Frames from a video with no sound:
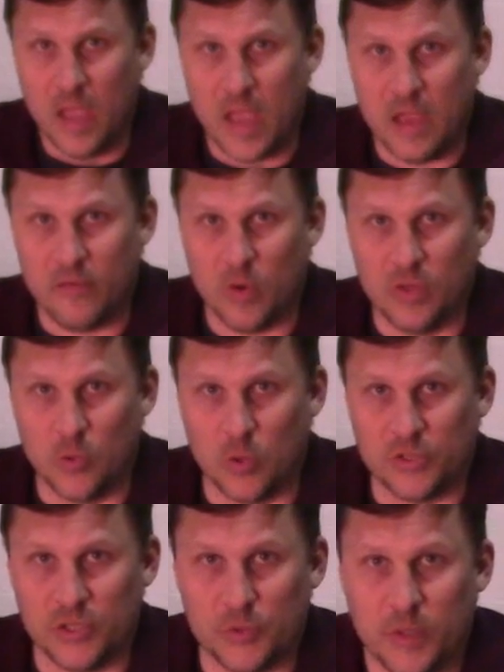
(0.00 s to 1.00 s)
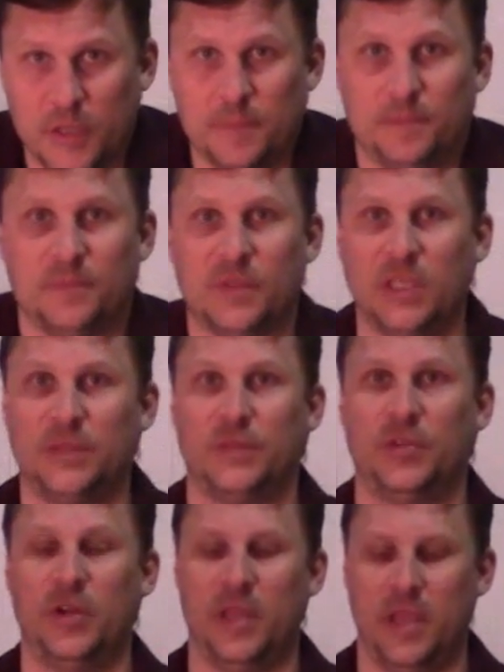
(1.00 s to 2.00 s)
Hey everyone, North Central here. Thanks for
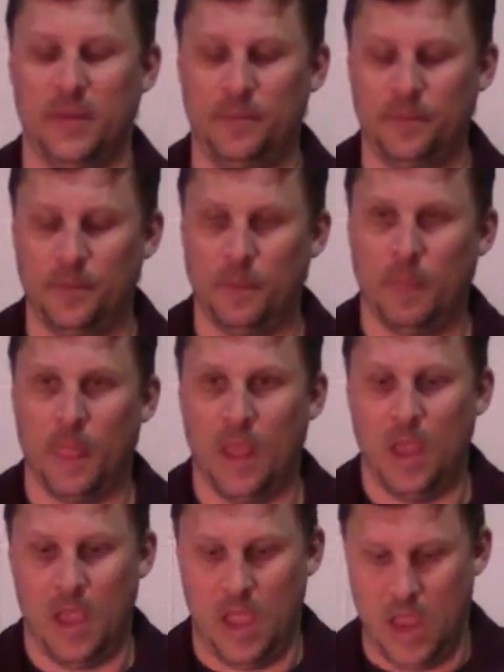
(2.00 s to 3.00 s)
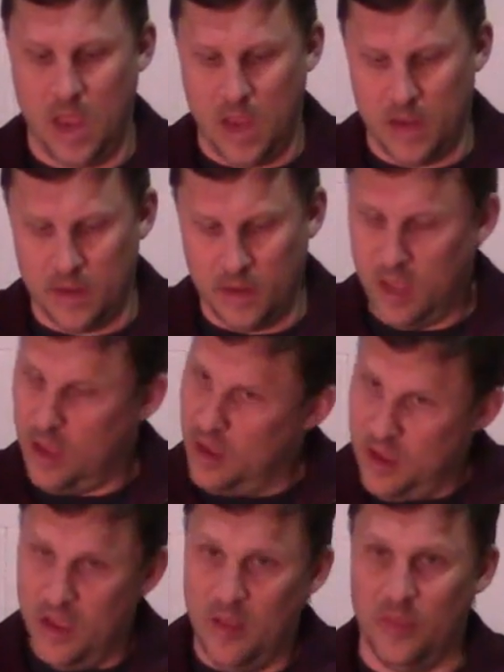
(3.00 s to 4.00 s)
tuning in. And
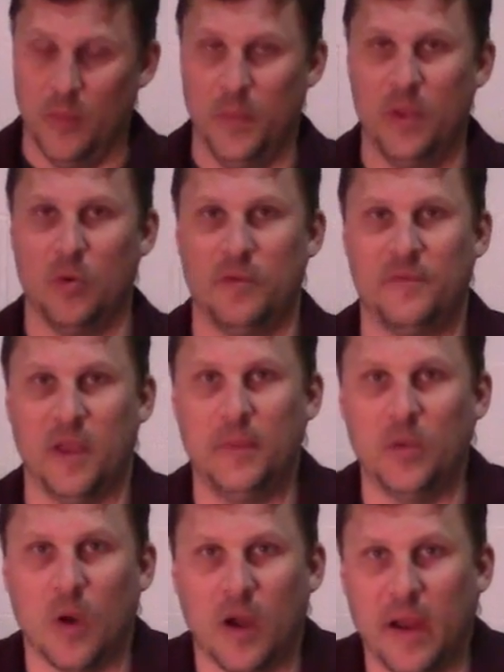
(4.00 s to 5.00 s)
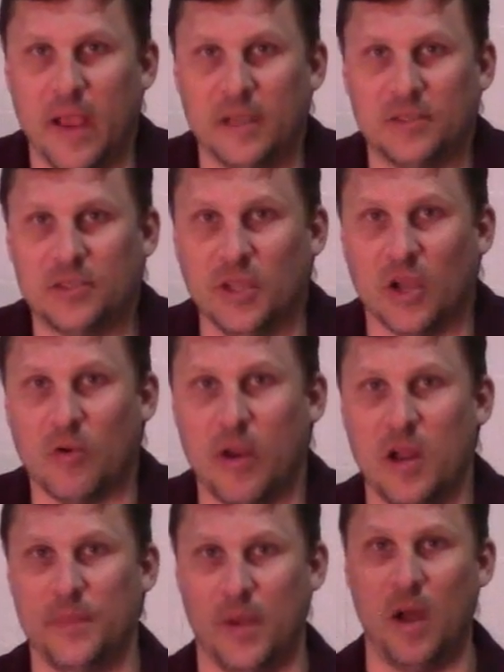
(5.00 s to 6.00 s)
the middle of February has snuck
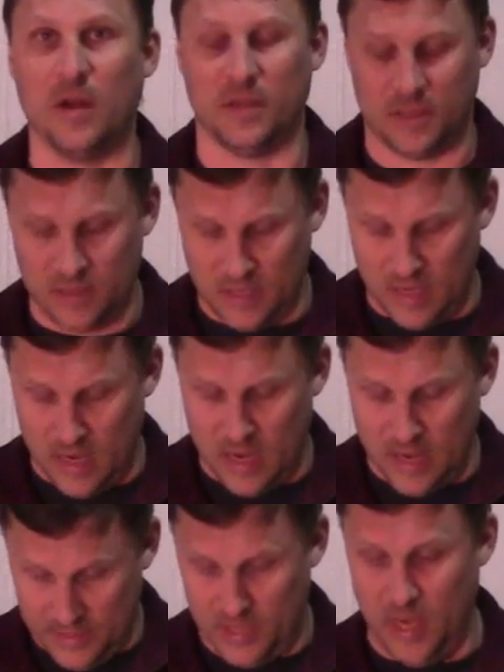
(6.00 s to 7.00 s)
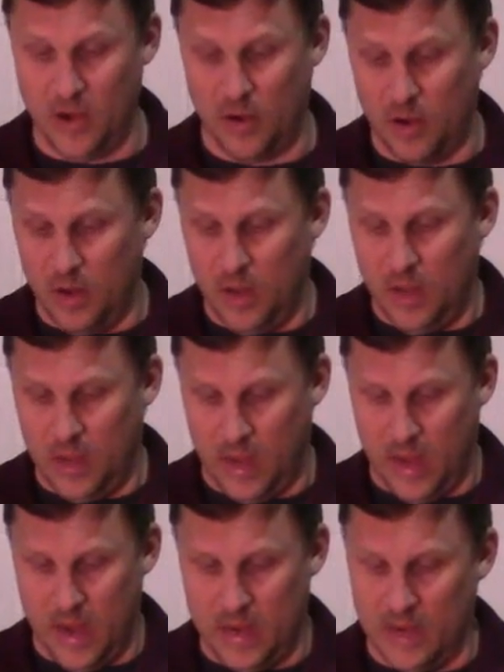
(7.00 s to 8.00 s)
right up on us. It's here.
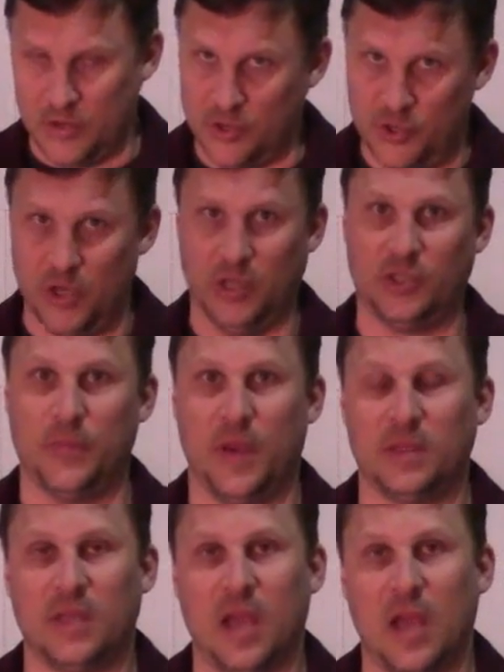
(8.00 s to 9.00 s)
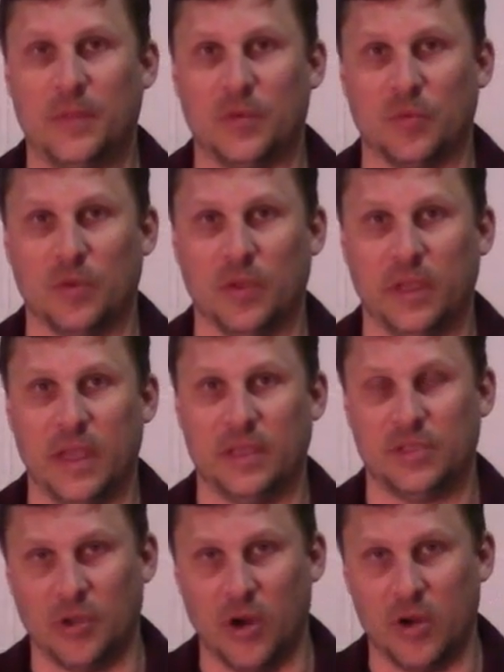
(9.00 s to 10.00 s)
And it's just about time to really
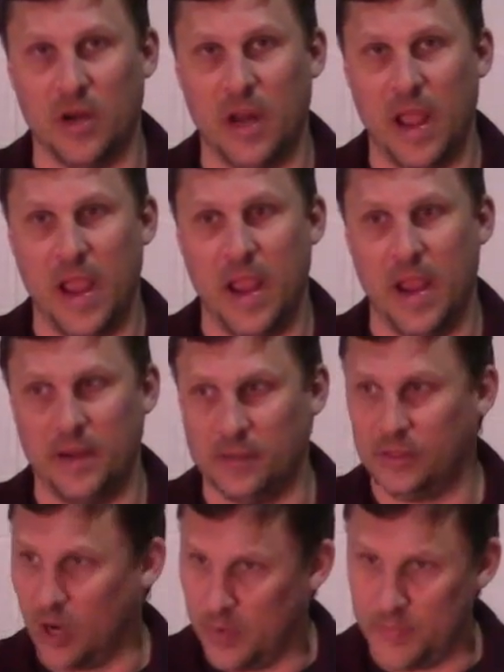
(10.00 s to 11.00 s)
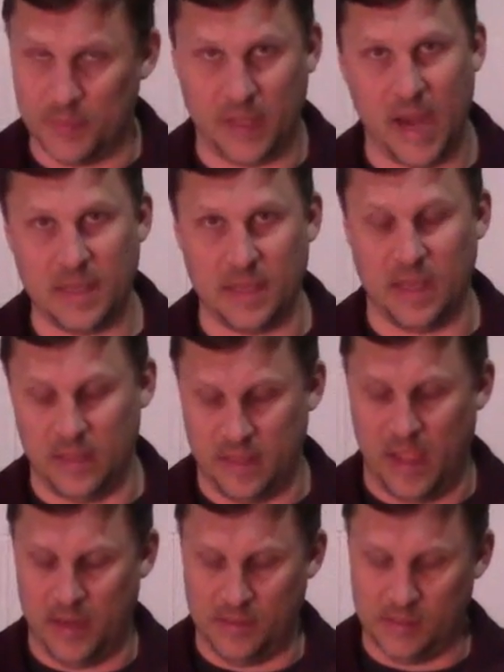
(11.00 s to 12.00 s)
get started and start planting
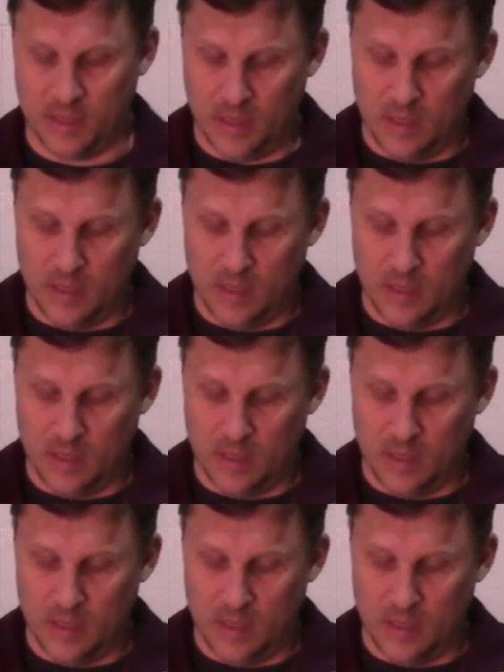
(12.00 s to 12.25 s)
things.